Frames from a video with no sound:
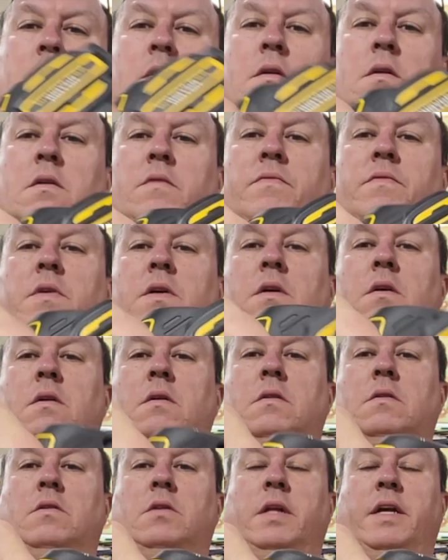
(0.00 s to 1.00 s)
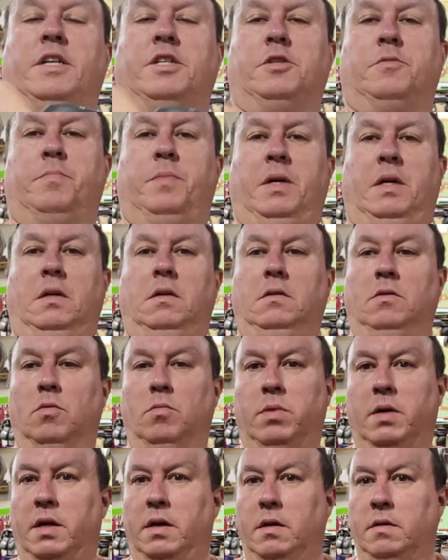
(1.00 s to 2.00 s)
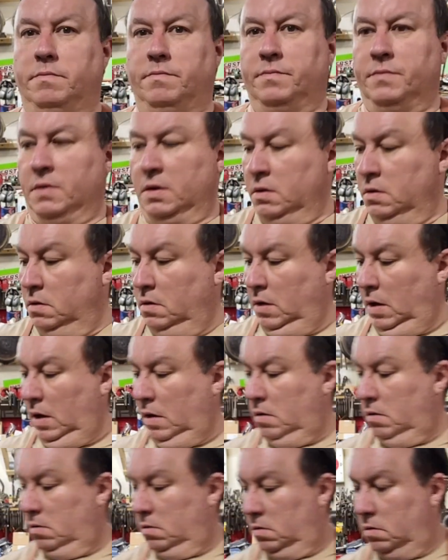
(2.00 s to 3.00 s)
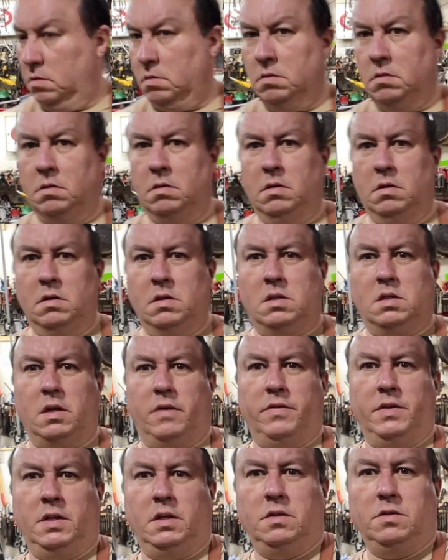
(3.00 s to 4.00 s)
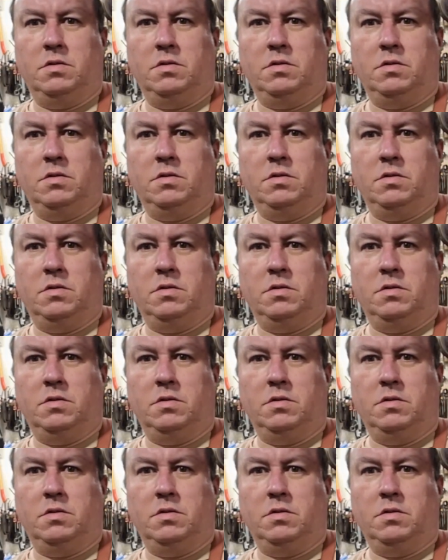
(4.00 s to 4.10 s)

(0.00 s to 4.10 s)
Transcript: If you like speed, go buy I don't know, 7-inch